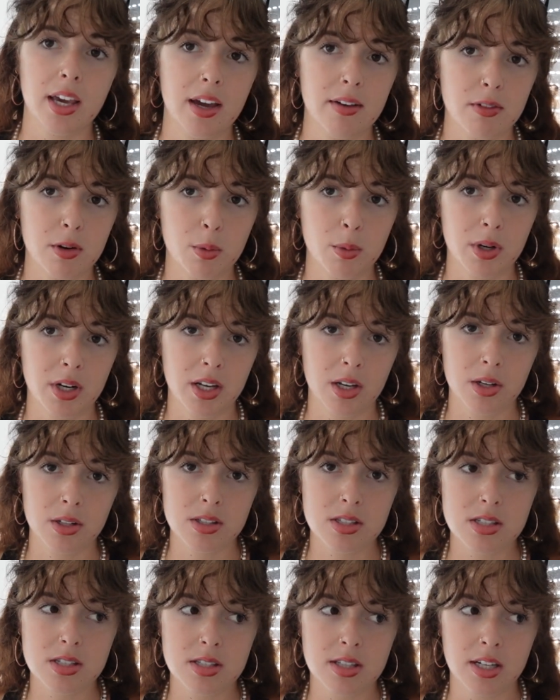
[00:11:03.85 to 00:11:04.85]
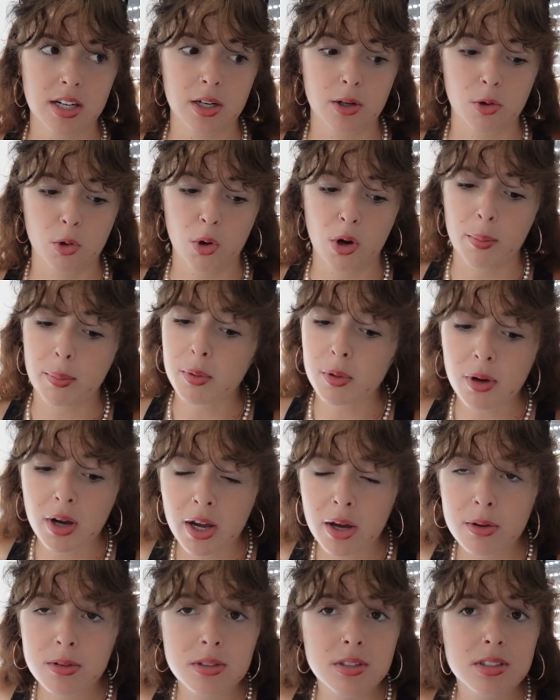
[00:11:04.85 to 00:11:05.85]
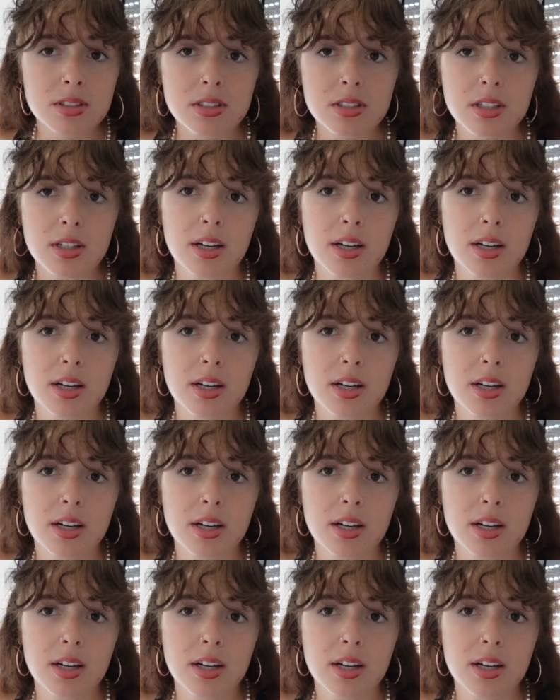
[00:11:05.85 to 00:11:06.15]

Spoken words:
everyone else that I grew up around.